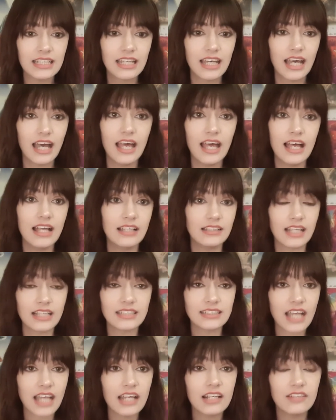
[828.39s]
and
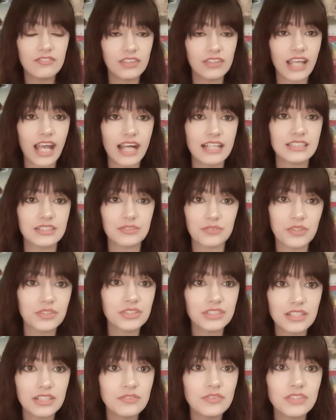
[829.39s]
that's kind of what
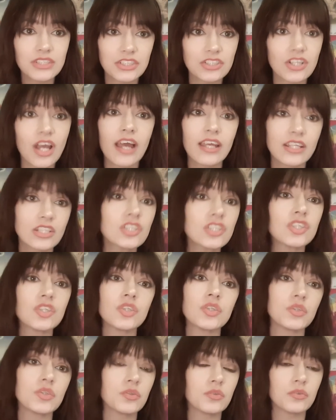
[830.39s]
Casarosa was trying
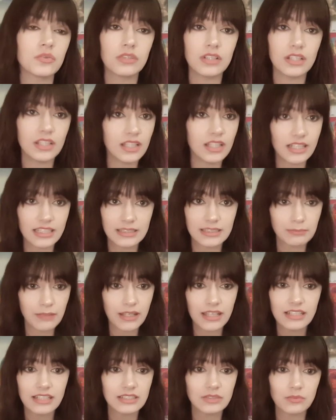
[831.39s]
to
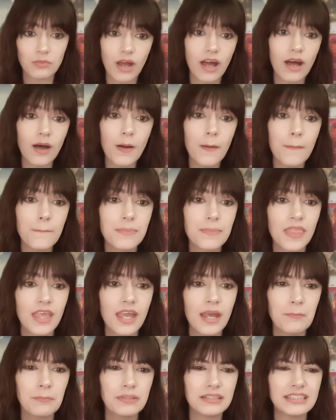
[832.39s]
explain as well.
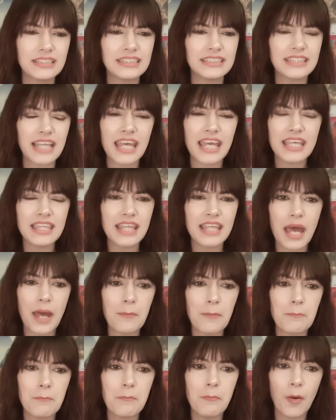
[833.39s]
But to say
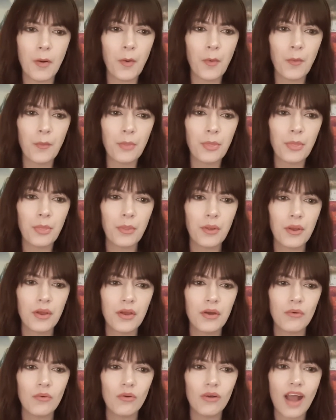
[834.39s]
that both
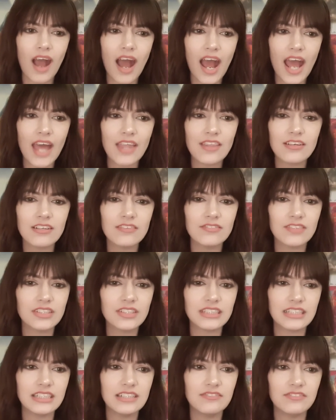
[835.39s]
or either of those
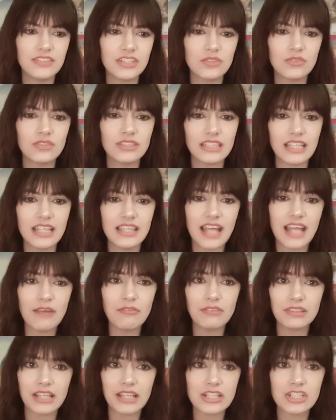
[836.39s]
individuals in that
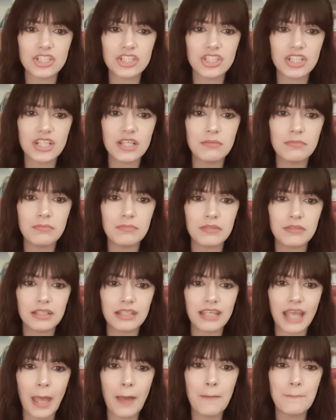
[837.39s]
relationship
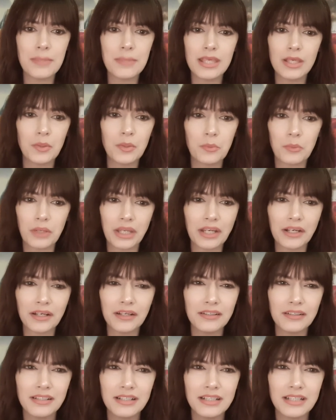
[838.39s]
can't be
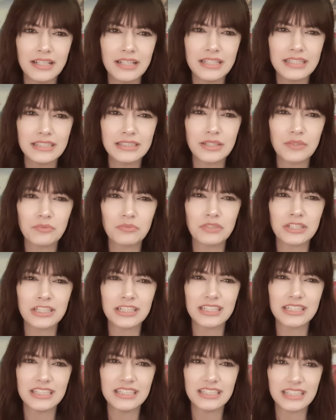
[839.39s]
queer is
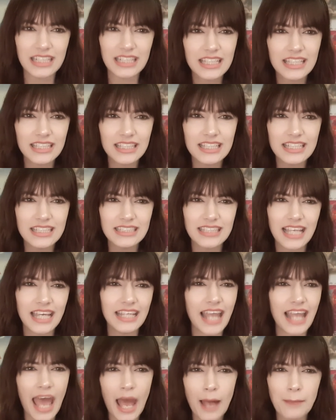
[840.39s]
ridiculous
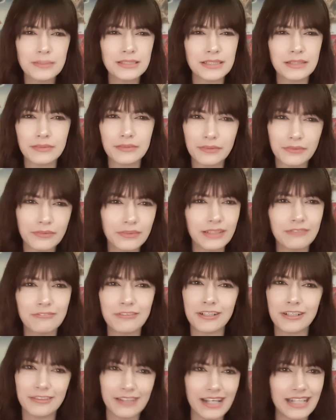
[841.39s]
and absolutely
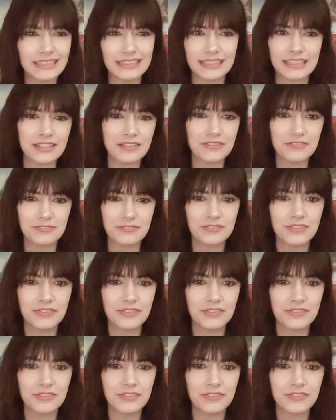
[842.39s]
regressive.